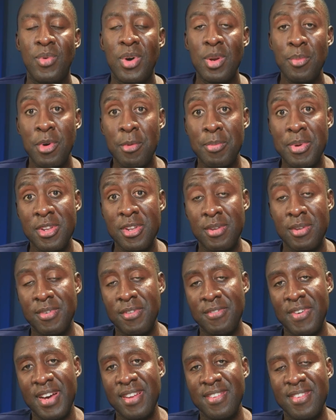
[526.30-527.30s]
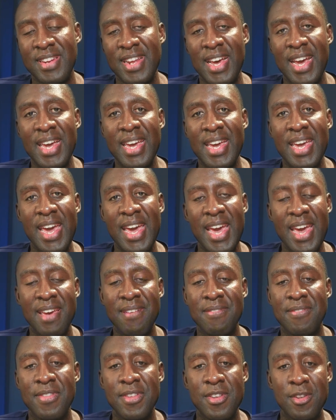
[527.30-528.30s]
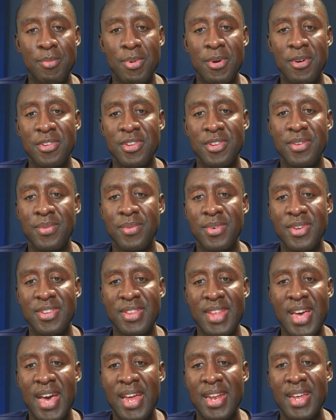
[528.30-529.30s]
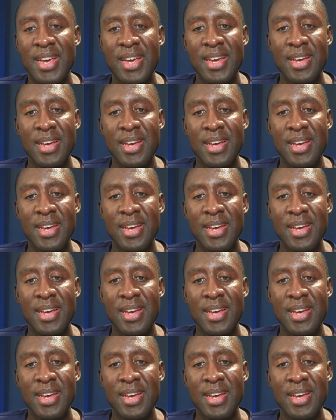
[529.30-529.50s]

more piece of advice that I gave this person was that,